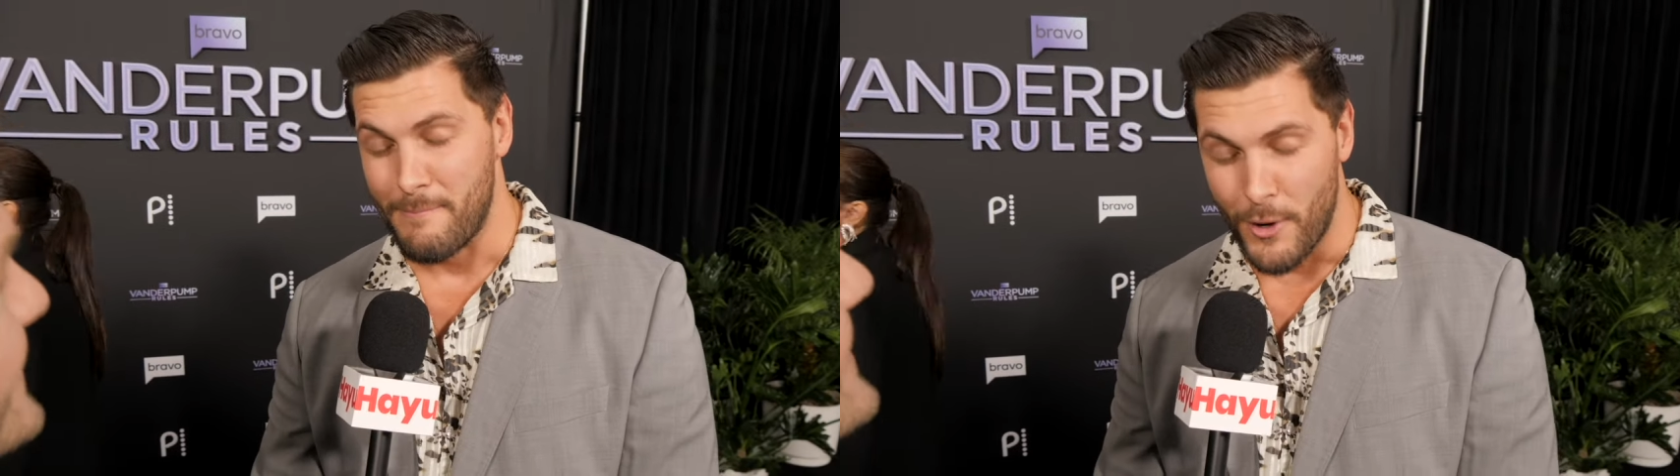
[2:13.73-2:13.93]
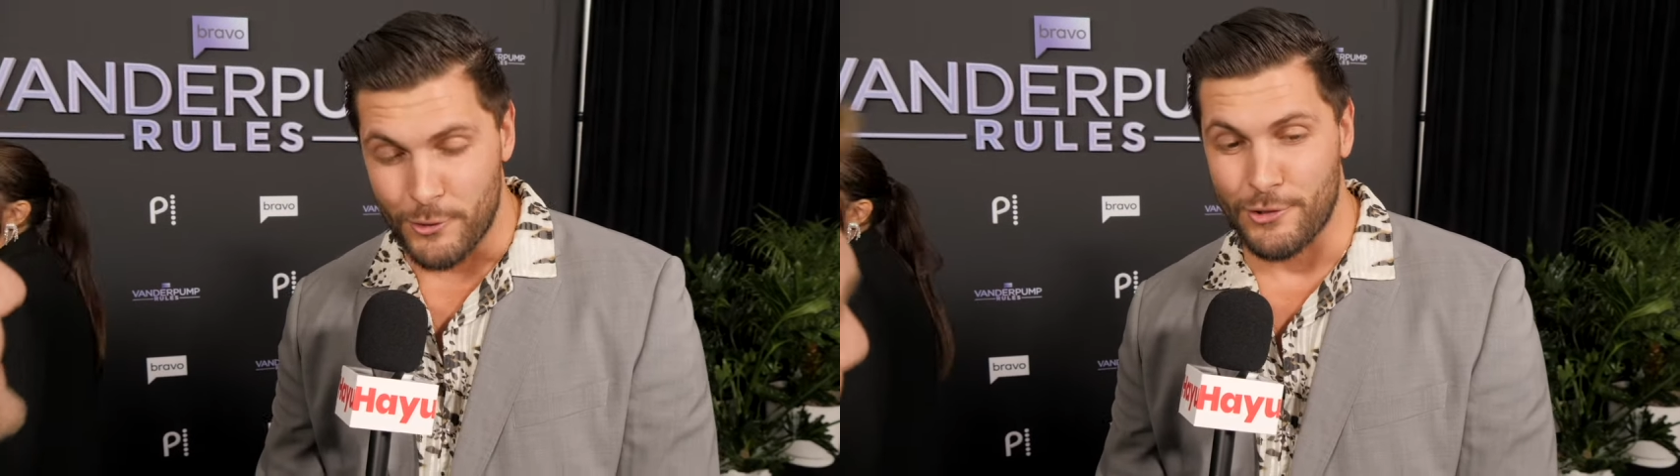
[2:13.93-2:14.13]

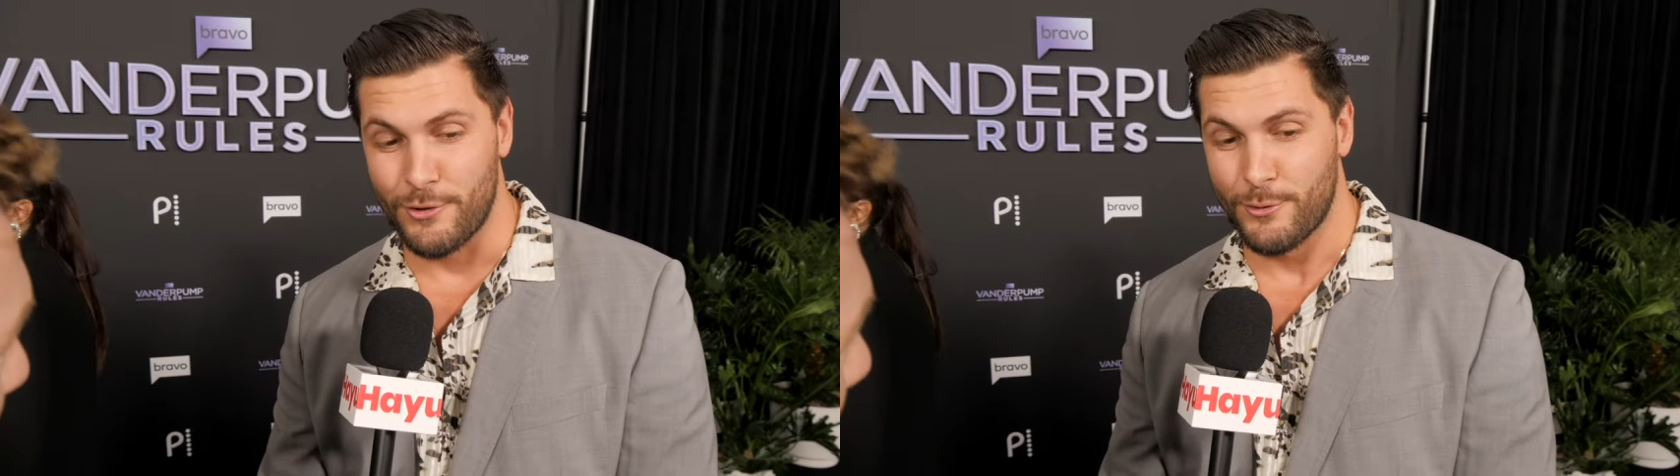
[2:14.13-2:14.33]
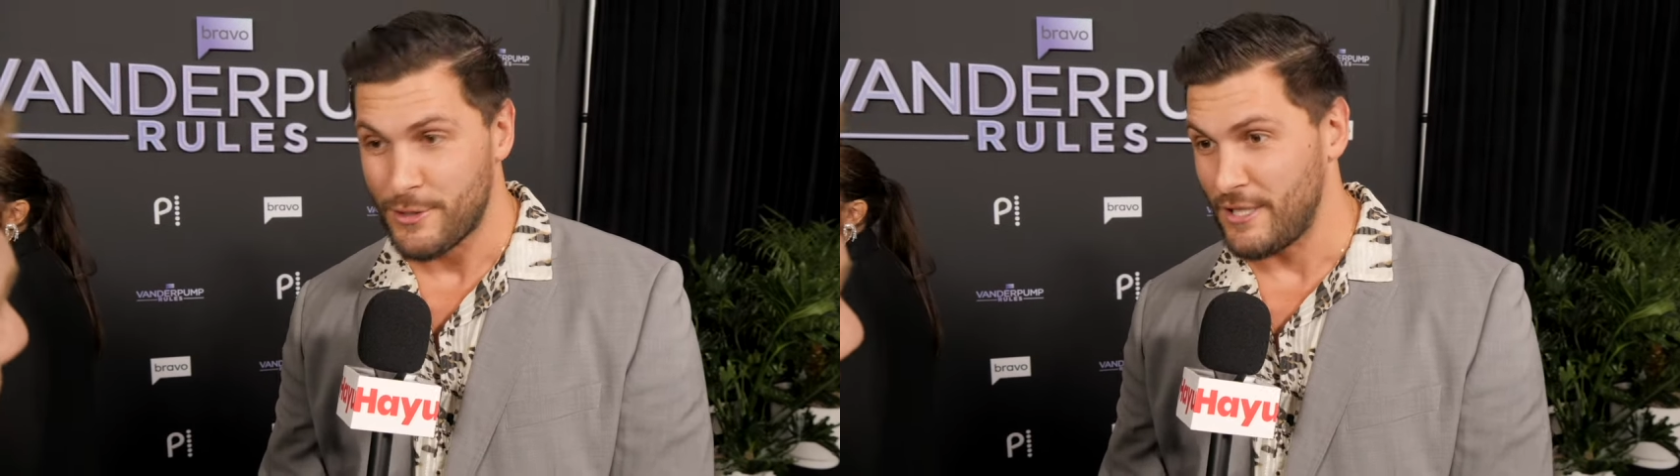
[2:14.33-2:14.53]

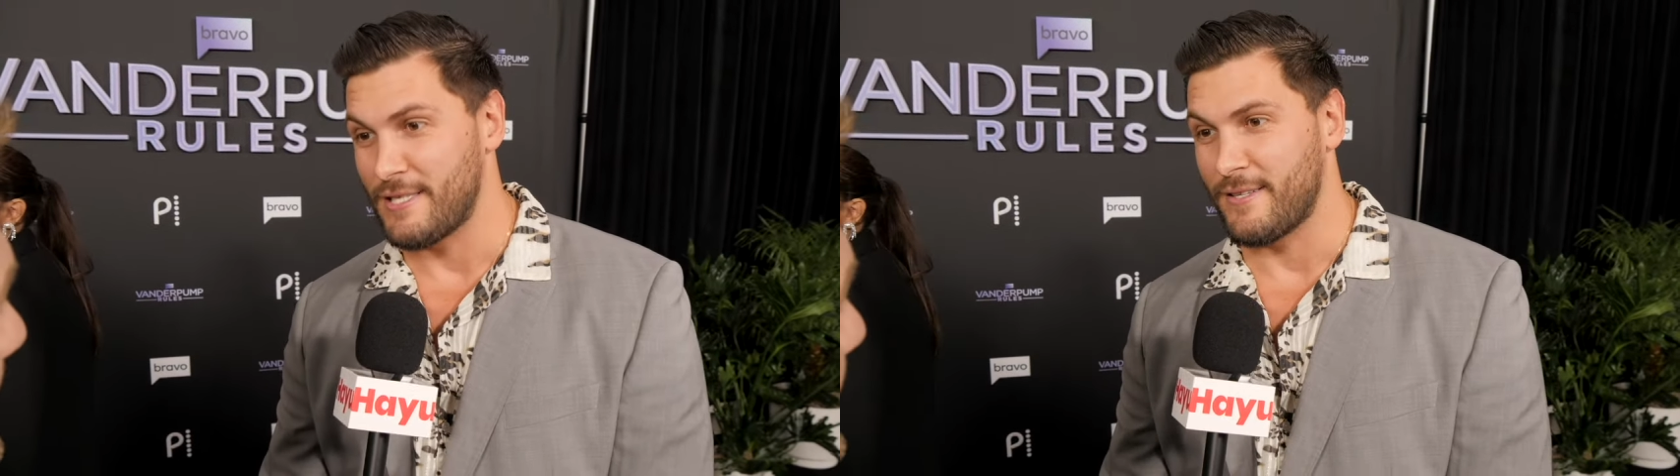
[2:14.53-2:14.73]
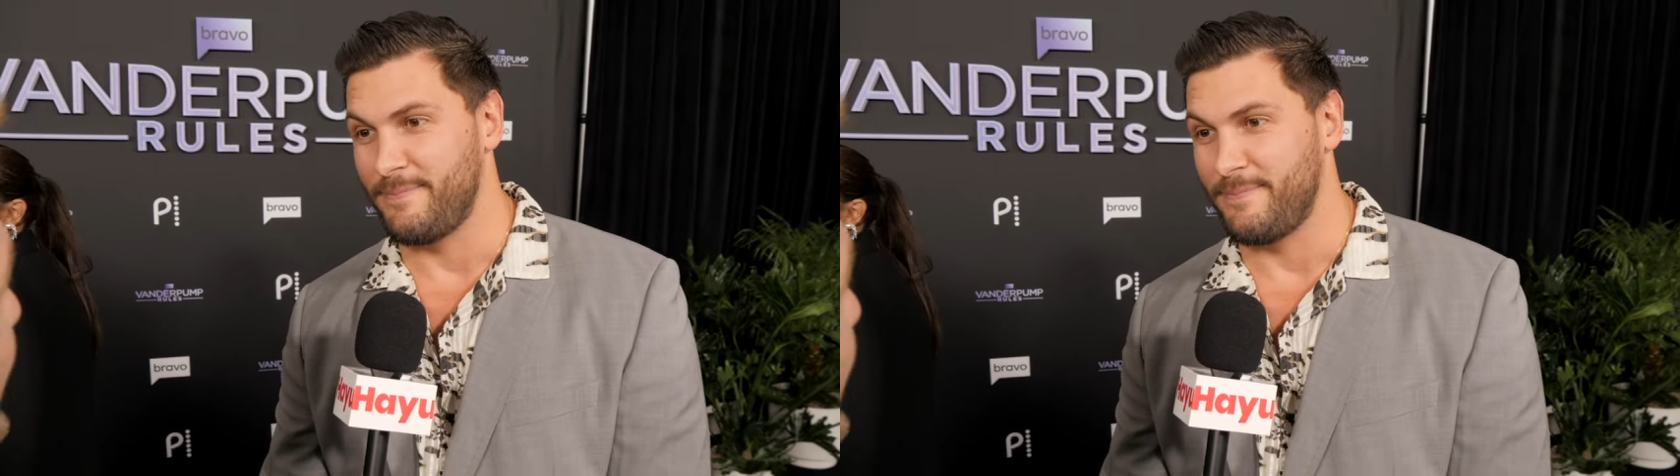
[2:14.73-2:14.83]
emotional season.